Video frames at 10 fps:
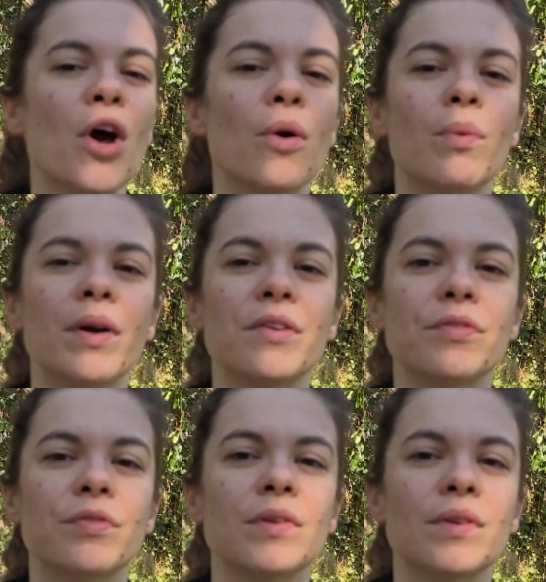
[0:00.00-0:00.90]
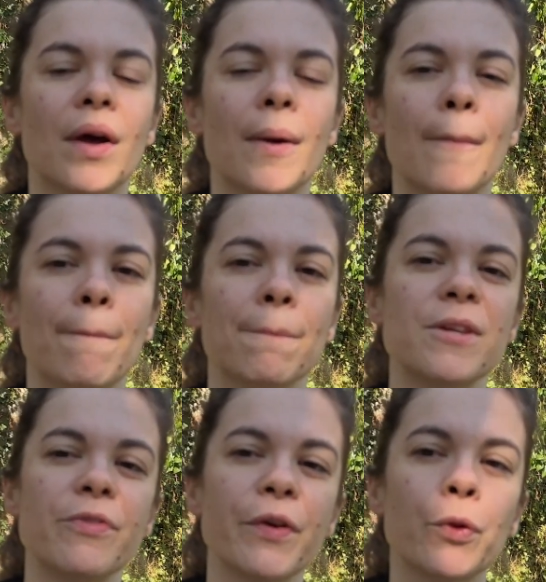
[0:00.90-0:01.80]
with
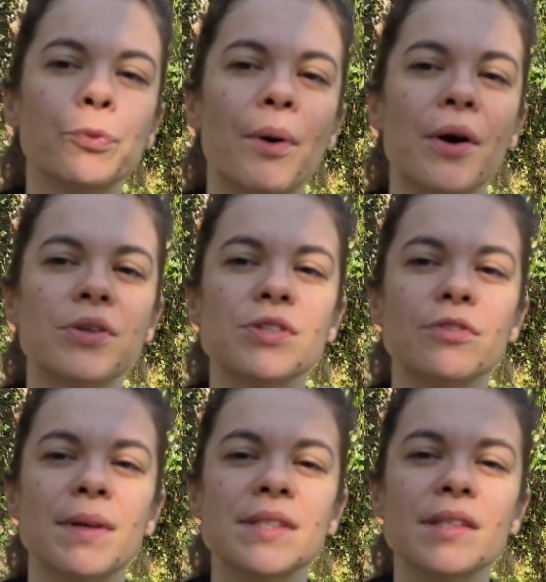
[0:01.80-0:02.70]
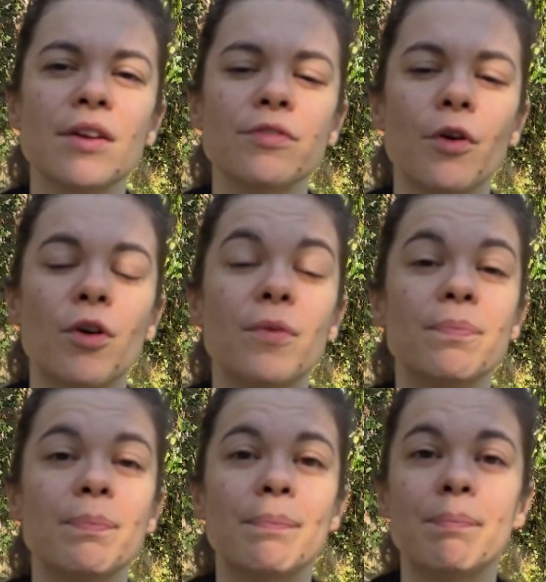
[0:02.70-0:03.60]
difficult parts of myself or
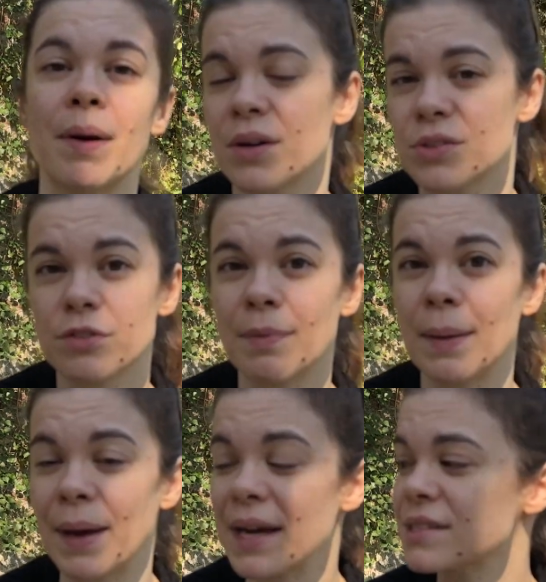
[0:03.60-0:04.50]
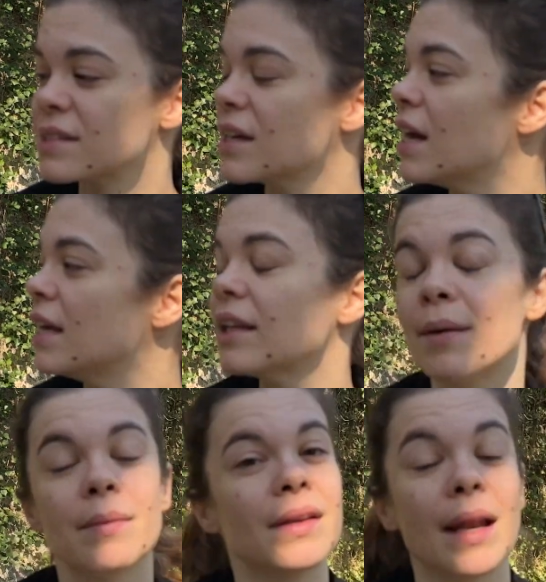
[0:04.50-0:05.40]
parts of my past
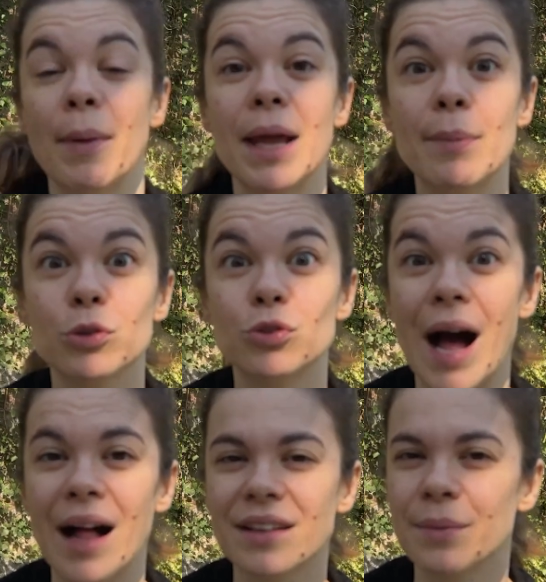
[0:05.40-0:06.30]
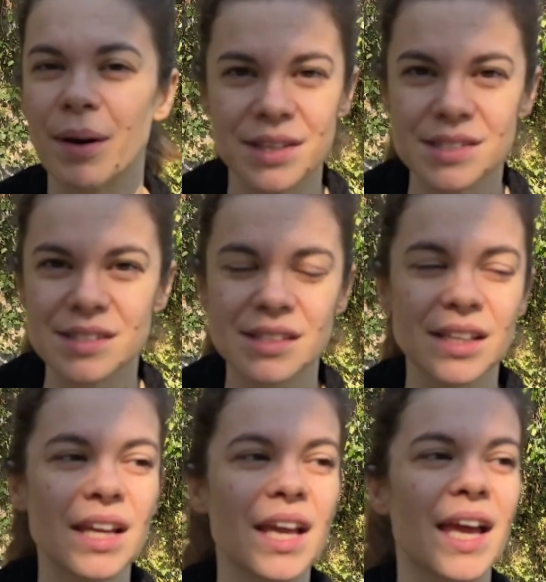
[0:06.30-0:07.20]
that I'm able to alchemize.
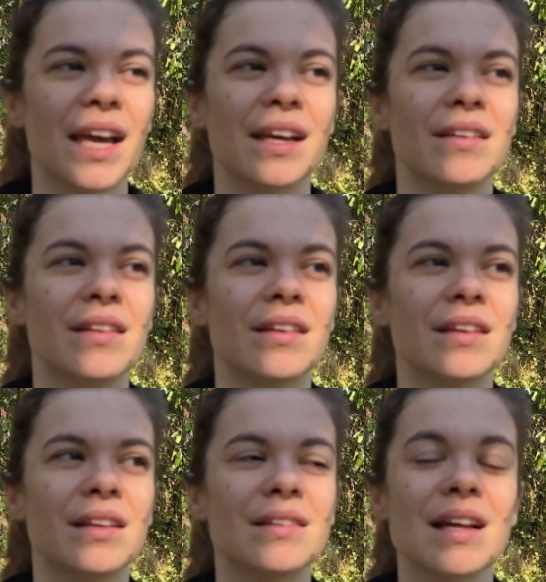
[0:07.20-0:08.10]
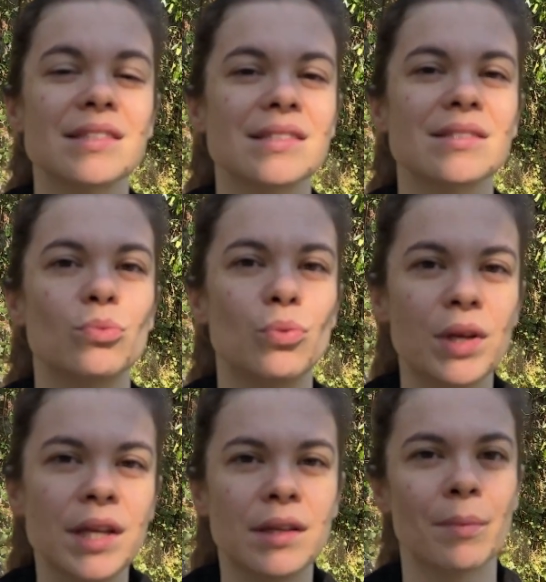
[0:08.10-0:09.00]
And that's
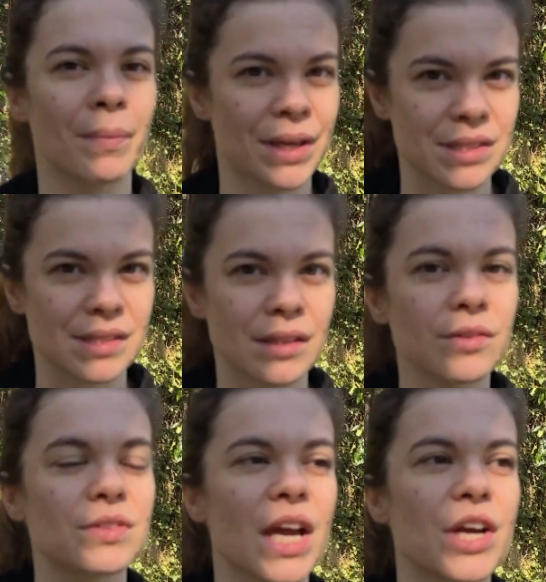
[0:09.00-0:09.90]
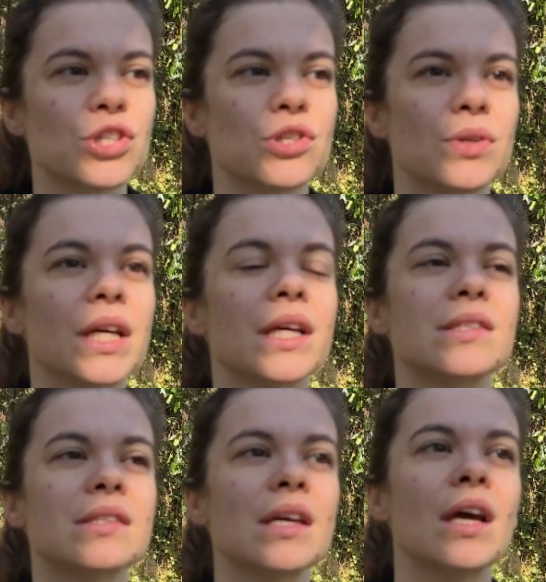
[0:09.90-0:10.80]
really the medicine of the ash tree.
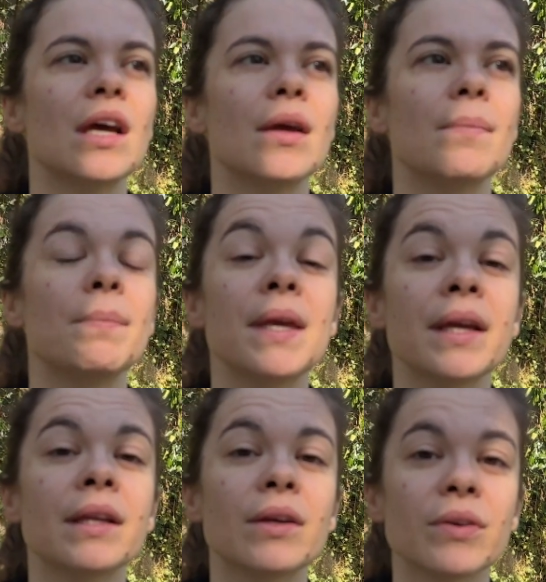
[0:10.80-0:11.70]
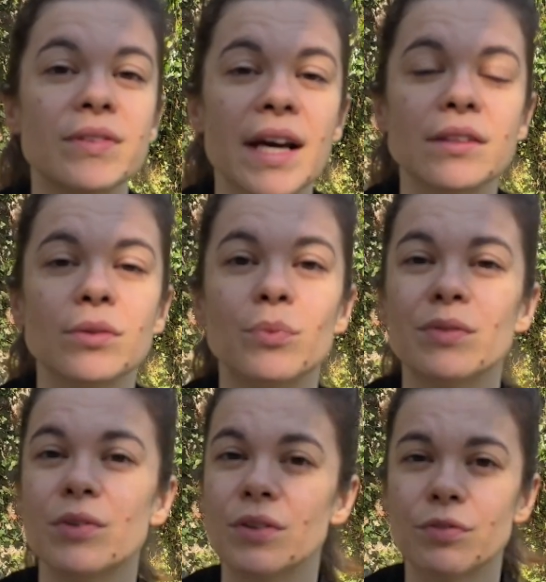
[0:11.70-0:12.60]
It's being in contact
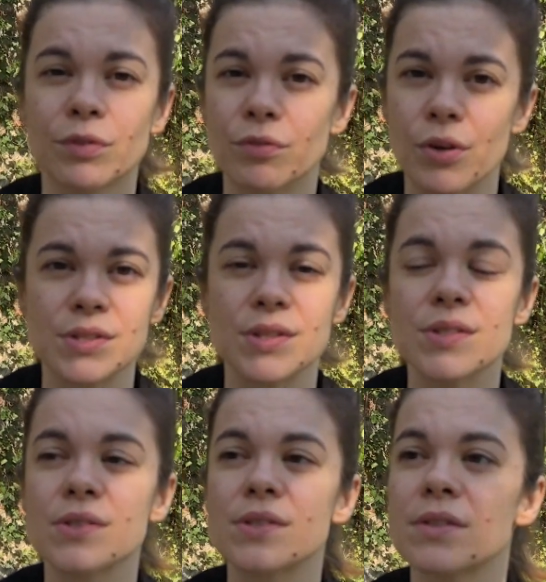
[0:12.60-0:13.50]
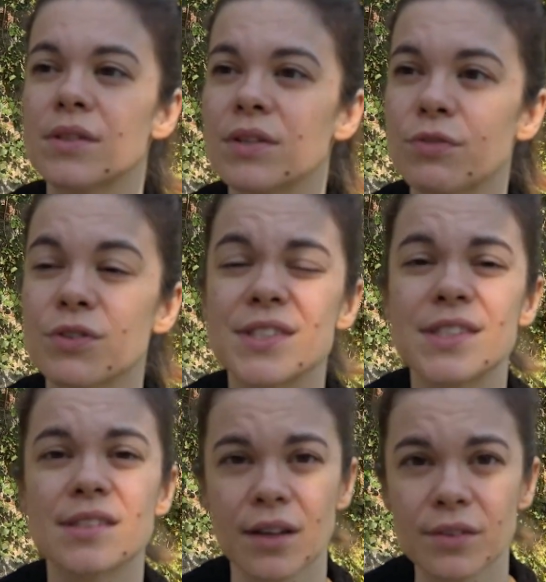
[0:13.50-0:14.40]
with the different voices, the different
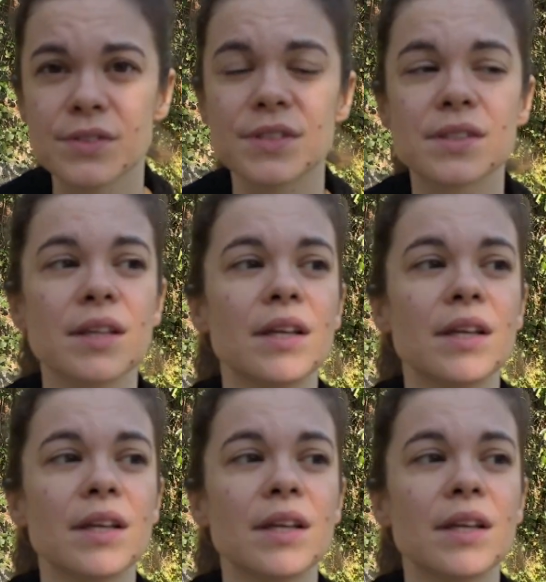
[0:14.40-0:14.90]
selves,